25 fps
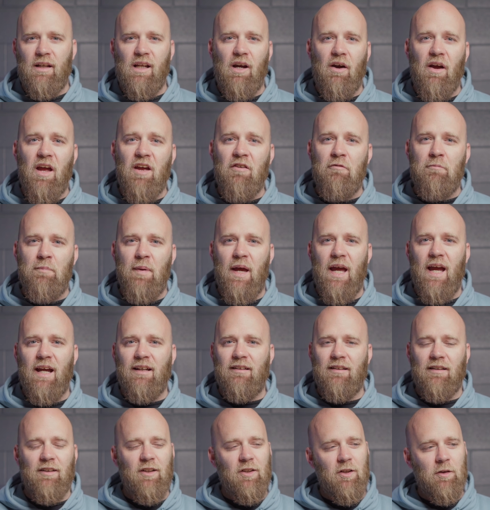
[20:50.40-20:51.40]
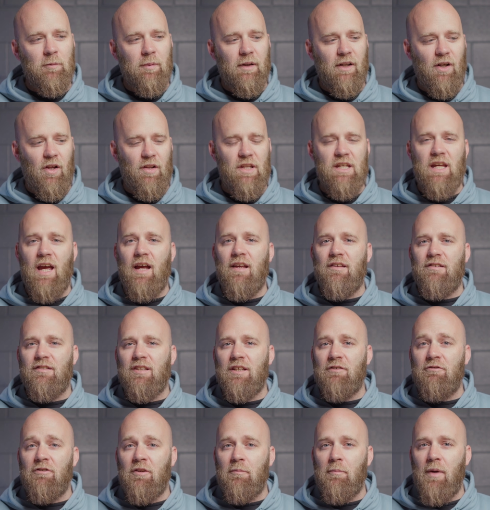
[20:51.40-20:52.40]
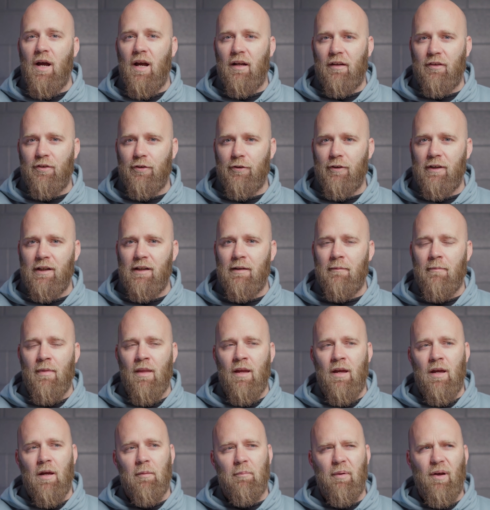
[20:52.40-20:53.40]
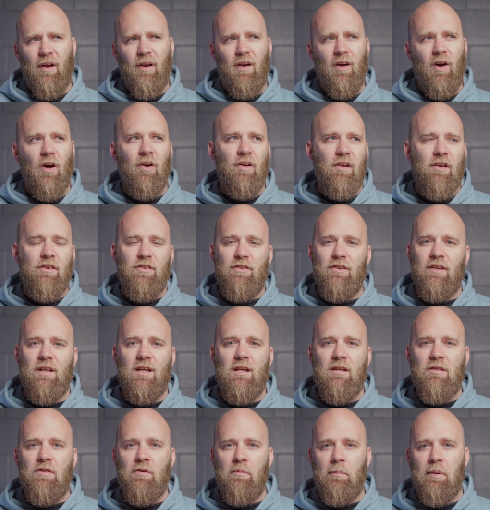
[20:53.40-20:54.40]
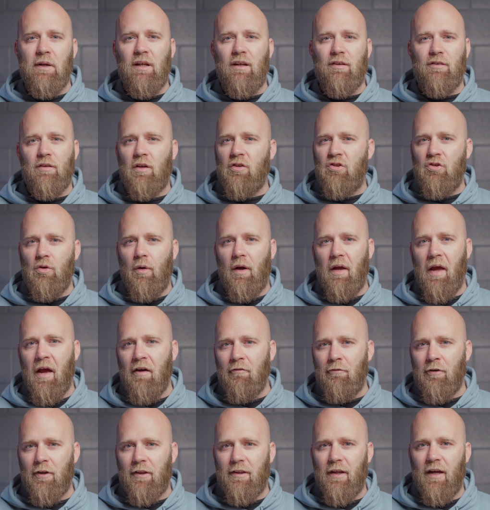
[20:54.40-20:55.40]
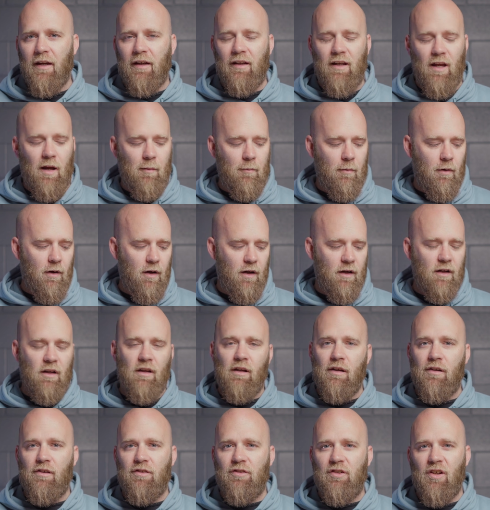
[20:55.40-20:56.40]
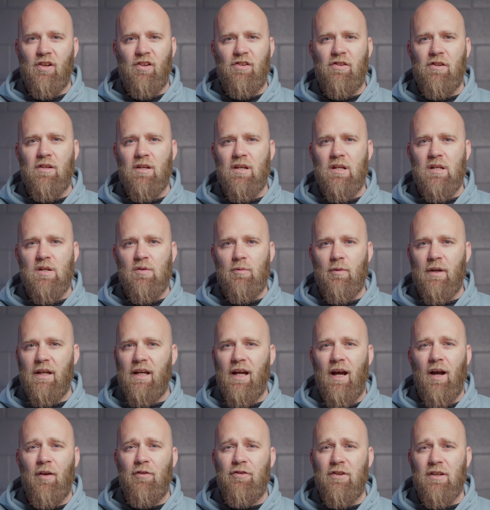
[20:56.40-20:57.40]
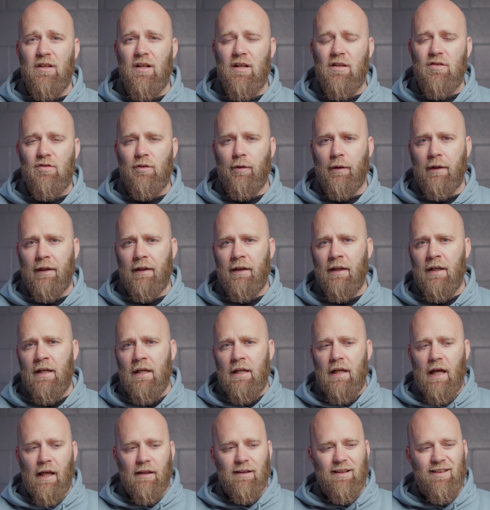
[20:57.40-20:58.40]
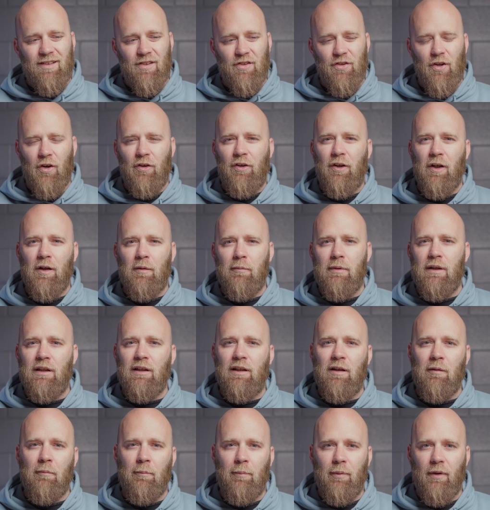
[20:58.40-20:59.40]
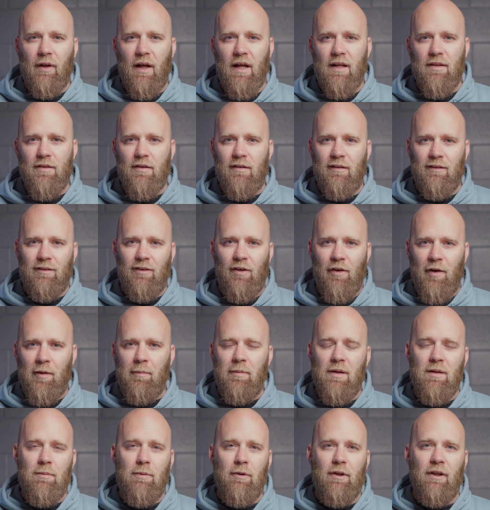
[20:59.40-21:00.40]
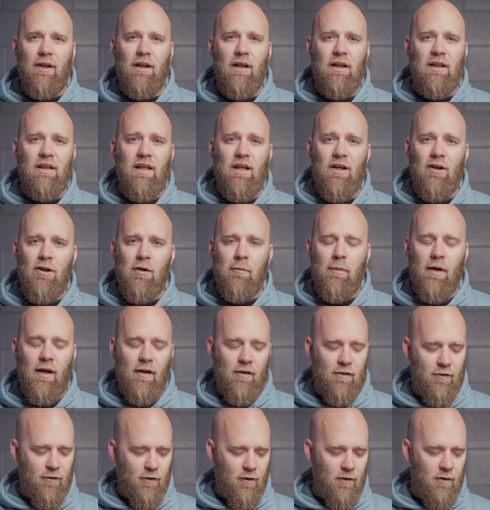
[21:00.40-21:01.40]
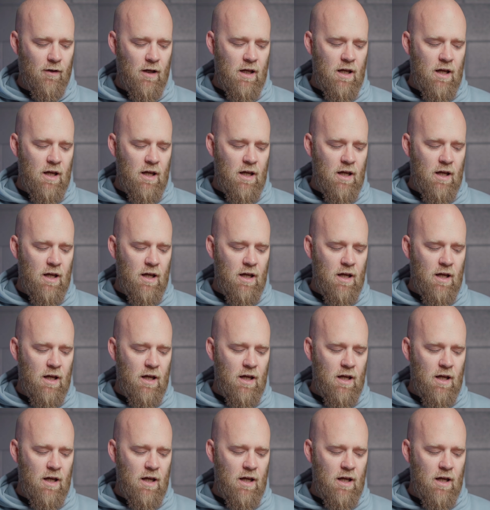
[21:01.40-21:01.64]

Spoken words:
Now, I have bagged a little bit on the A7 III, but honestly, the biggest issue I have with that camera is just the rear LCD screen, and that's not going to be a complaint that a lot of people are going to care about. So